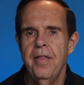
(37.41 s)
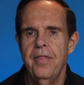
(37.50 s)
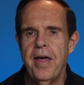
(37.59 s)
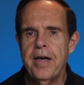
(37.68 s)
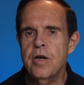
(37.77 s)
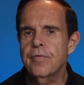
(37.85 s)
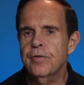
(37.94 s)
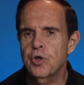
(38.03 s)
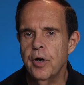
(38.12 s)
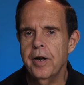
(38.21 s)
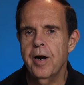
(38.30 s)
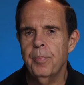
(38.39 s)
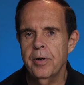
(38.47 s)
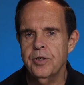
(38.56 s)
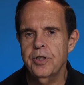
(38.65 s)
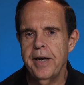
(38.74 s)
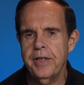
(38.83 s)
Thank you for joining our
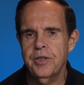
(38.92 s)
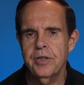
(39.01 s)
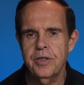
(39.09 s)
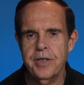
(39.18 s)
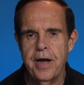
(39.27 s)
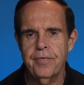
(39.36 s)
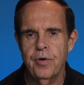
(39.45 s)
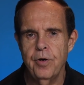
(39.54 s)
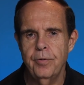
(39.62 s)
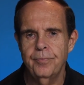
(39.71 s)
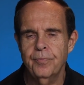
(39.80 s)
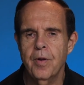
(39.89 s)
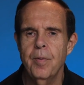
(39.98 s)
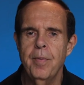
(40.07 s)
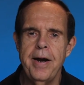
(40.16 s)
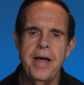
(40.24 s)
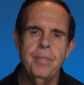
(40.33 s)
presentation this afternoon.
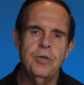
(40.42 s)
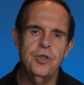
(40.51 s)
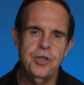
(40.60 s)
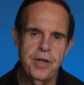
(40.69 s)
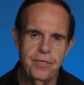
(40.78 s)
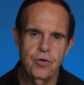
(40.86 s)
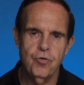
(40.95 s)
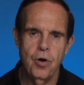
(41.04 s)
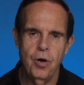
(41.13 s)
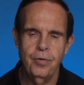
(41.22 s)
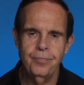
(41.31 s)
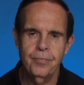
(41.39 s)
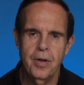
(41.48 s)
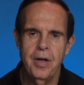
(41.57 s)
My name is Steve Gaudreau.